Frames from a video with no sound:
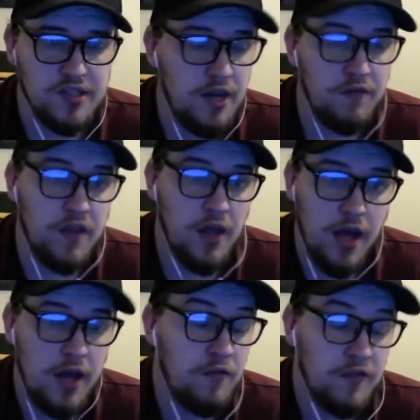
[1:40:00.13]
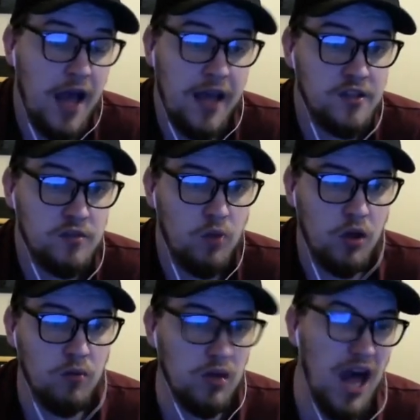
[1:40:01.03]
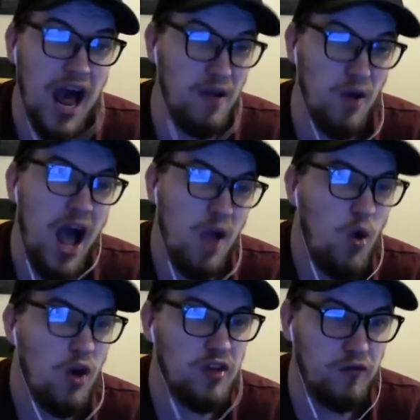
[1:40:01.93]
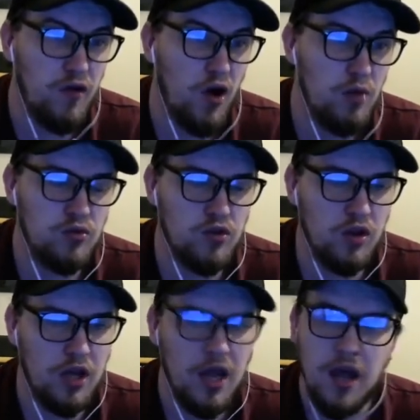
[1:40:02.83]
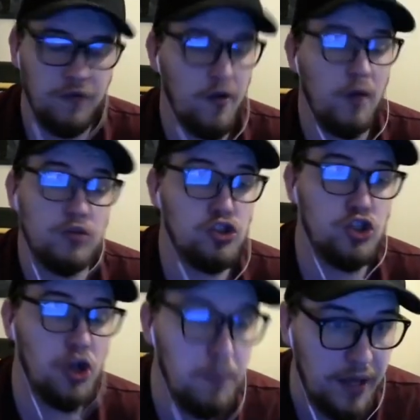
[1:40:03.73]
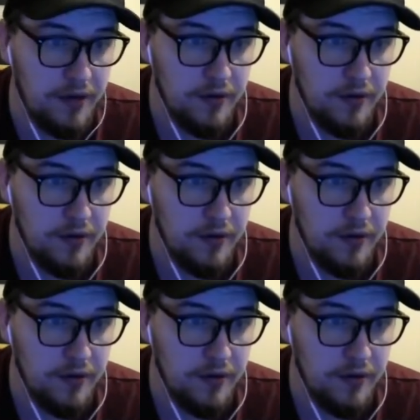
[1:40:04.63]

And if that is what, well, I thought it was on the line. I thought it was stupid.